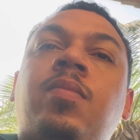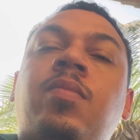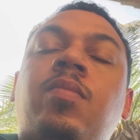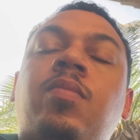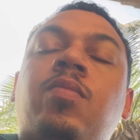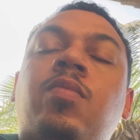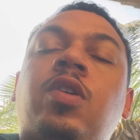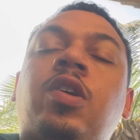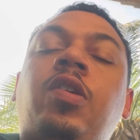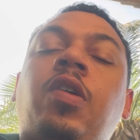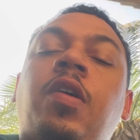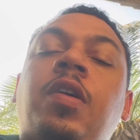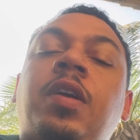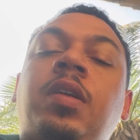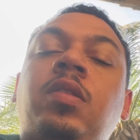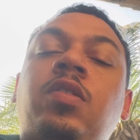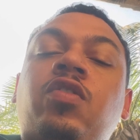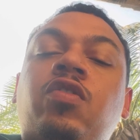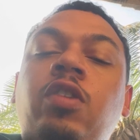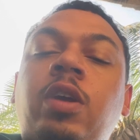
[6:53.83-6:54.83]
regarding
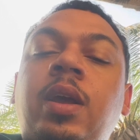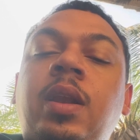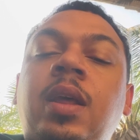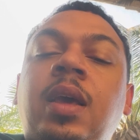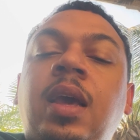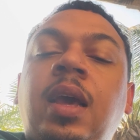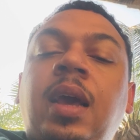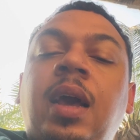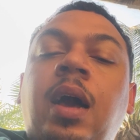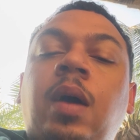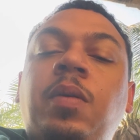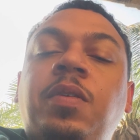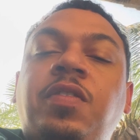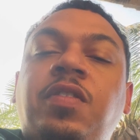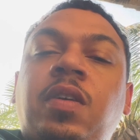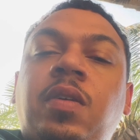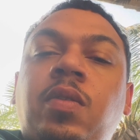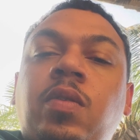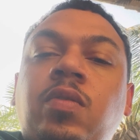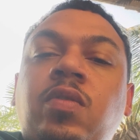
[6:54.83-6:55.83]
the trade. I will
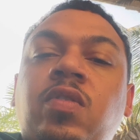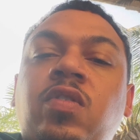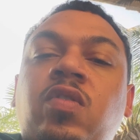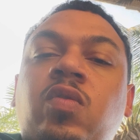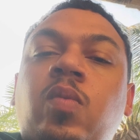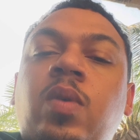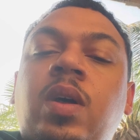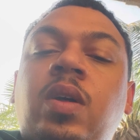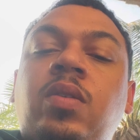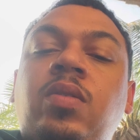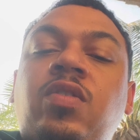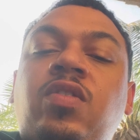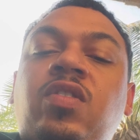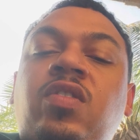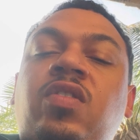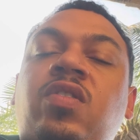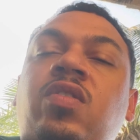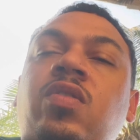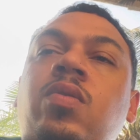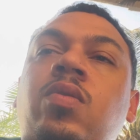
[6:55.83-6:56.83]
share those as well,
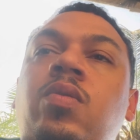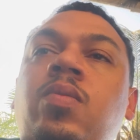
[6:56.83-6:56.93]
just to